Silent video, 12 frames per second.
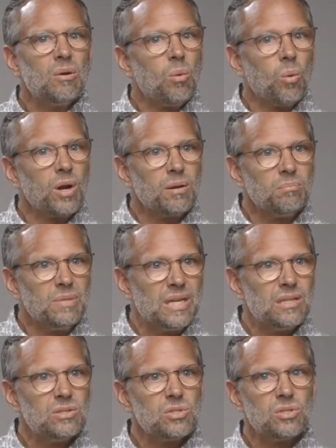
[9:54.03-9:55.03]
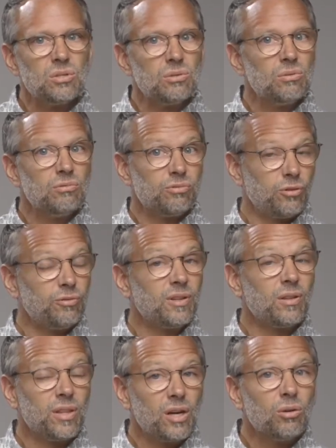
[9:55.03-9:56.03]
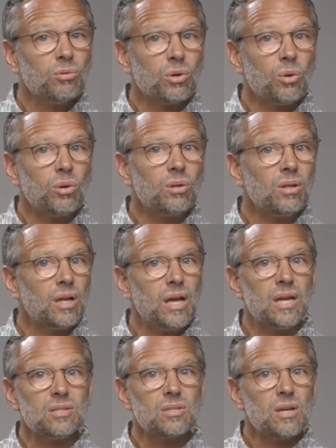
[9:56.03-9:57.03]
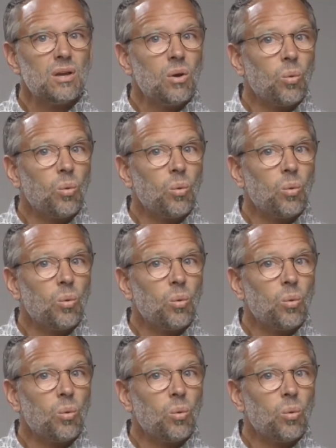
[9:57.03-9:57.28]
what it means to fulfill their role as